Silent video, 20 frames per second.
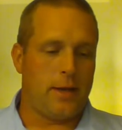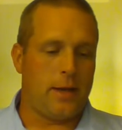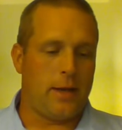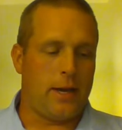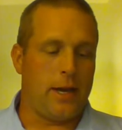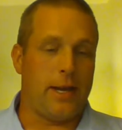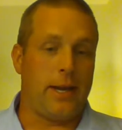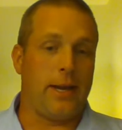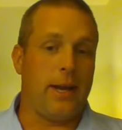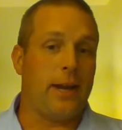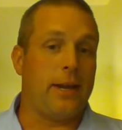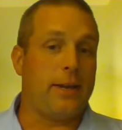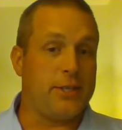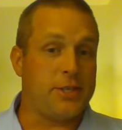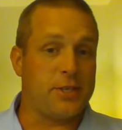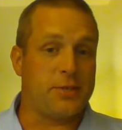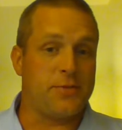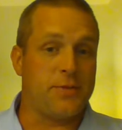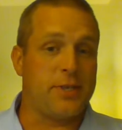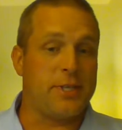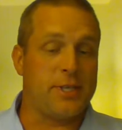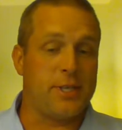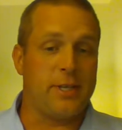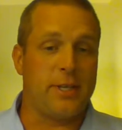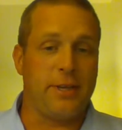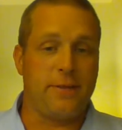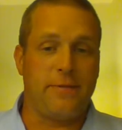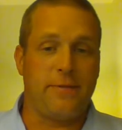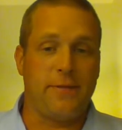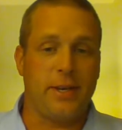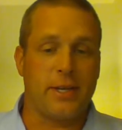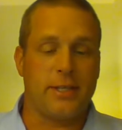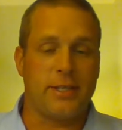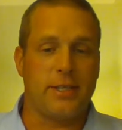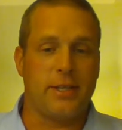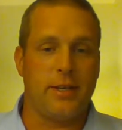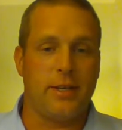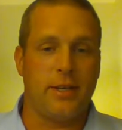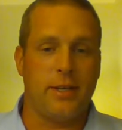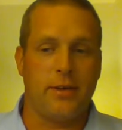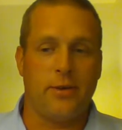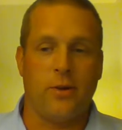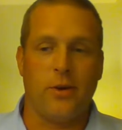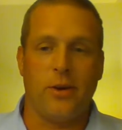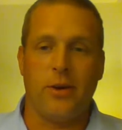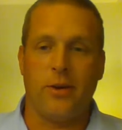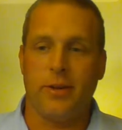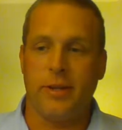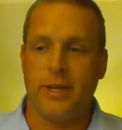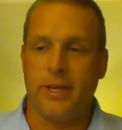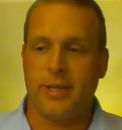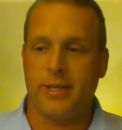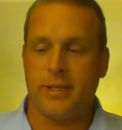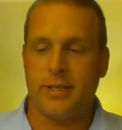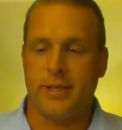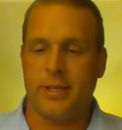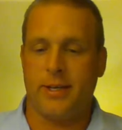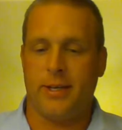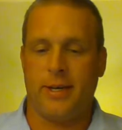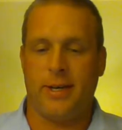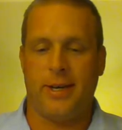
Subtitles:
I just recently fixed the oil leaks.